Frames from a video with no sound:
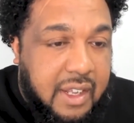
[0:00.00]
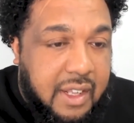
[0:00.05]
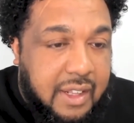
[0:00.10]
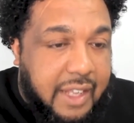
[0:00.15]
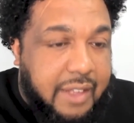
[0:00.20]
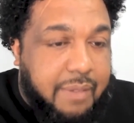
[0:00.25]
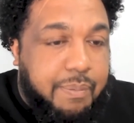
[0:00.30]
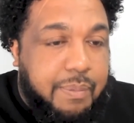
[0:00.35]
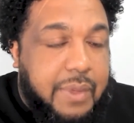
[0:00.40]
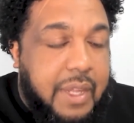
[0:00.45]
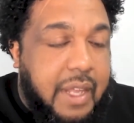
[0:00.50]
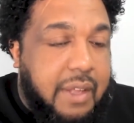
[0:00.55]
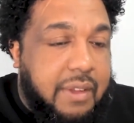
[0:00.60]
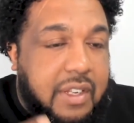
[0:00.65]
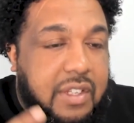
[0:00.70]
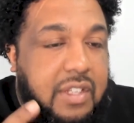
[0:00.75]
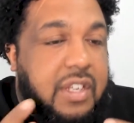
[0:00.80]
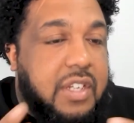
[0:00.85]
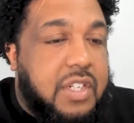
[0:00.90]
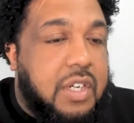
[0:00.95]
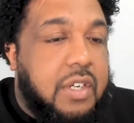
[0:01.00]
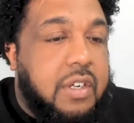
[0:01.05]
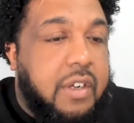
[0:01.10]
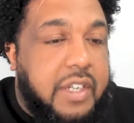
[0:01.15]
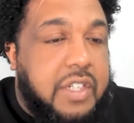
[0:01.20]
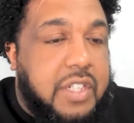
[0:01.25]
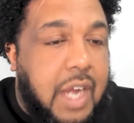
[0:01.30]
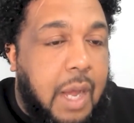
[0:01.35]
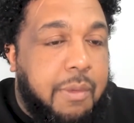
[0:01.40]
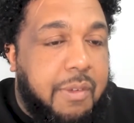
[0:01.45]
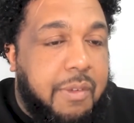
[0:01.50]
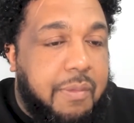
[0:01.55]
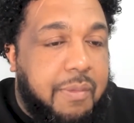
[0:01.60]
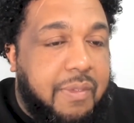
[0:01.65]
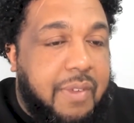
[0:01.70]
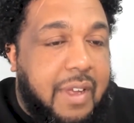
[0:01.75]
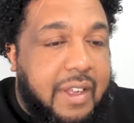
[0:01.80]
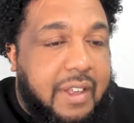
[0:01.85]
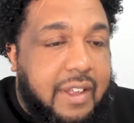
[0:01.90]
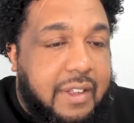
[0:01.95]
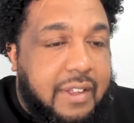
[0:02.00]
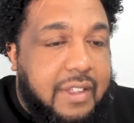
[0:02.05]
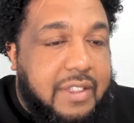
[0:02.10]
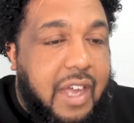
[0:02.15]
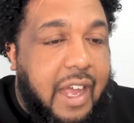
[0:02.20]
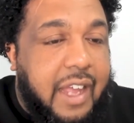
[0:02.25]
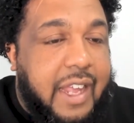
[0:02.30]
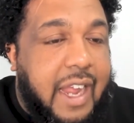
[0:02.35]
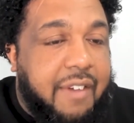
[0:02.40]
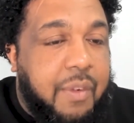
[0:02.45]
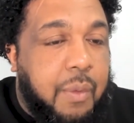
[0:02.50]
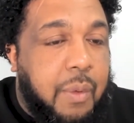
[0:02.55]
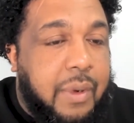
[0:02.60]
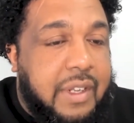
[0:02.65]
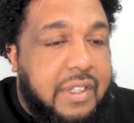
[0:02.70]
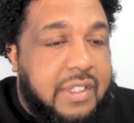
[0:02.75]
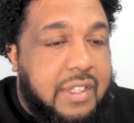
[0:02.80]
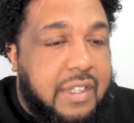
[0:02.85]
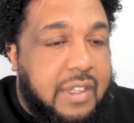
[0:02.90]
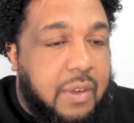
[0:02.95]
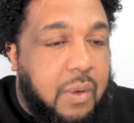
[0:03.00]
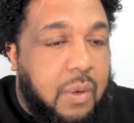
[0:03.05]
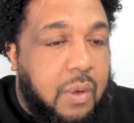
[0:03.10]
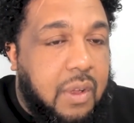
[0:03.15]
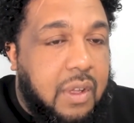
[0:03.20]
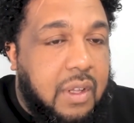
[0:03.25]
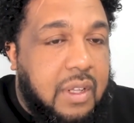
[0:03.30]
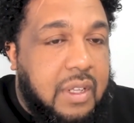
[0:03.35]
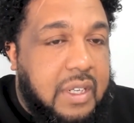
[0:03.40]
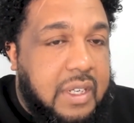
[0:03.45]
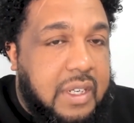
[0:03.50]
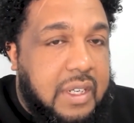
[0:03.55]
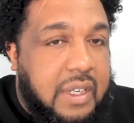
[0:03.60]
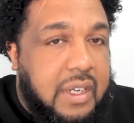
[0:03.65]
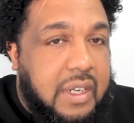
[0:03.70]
Like, they did such a great job of tying everyone into the whole,